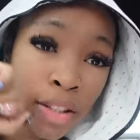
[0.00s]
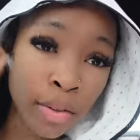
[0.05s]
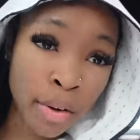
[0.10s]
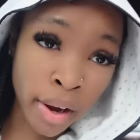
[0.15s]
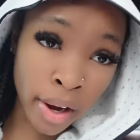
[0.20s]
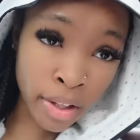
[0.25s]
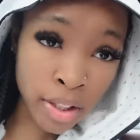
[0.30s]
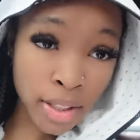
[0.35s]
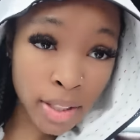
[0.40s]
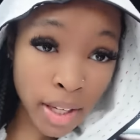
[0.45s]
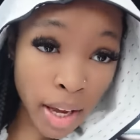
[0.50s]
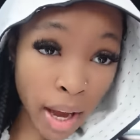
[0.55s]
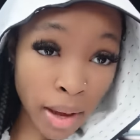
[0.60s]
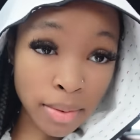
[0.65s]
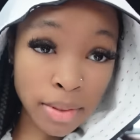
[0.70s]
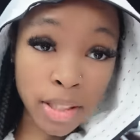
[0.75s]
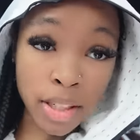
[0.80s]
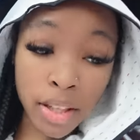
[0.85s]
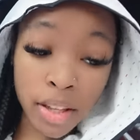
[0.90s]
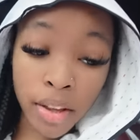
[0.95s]
so i just
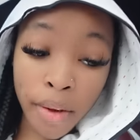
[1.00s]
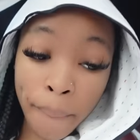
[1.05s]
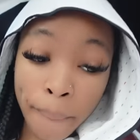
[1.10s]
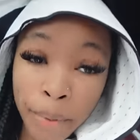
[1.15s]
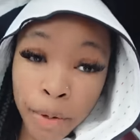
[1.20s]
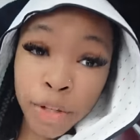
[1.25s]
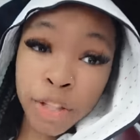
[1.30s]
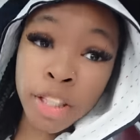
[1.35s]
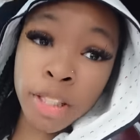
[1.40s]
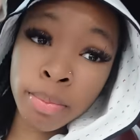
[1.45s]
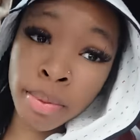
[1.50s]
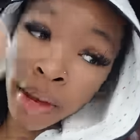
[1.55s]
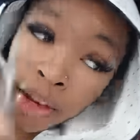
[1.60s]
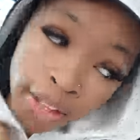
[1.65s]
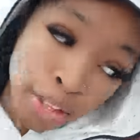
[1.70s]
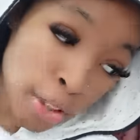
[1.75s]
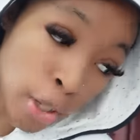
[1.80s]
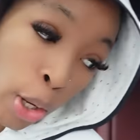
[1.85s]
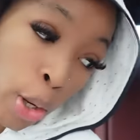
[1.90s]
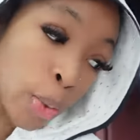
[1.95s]
came to the beauty supply
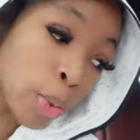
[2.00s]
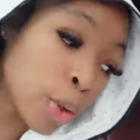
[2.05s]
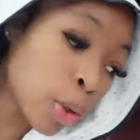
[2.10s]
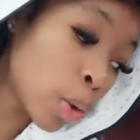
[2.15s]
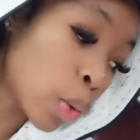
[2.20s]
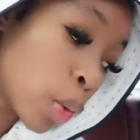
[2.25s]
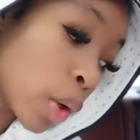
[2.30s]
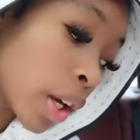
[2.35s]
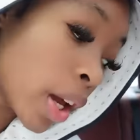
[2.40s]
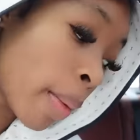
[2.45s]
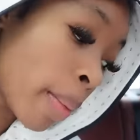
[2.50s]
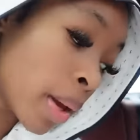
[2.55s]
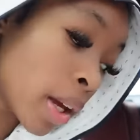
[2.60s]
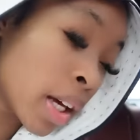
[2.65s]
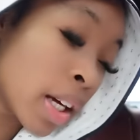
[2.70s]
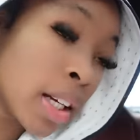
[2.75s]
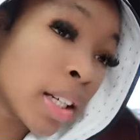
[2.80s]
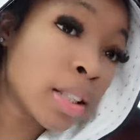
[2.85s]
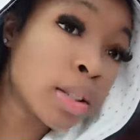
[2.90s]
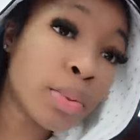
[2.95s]
store real quick
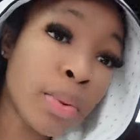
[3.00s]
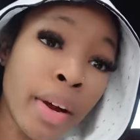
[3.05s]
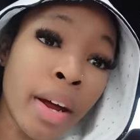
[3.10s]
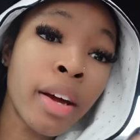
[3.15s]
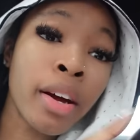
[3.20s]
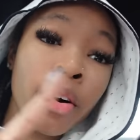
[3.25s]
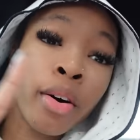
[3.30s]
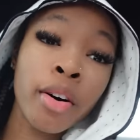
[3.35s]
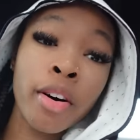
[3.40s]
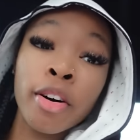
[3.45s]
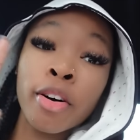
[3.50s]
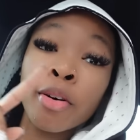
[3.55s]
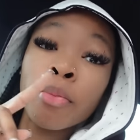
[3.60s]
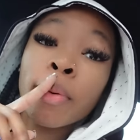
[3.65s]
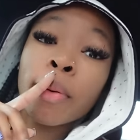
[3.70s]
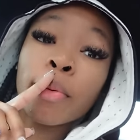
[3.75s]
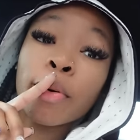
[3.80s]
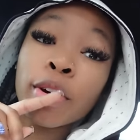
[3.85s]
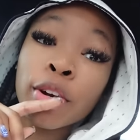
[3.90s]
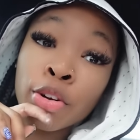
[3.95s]
because when i go home
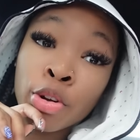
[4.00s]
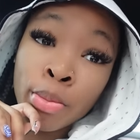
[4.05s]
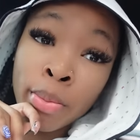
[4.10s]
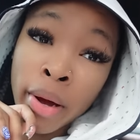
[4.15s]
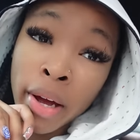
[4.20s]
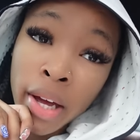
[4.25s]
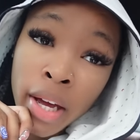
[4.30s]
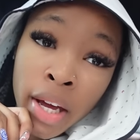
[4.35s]
i'm gonna do my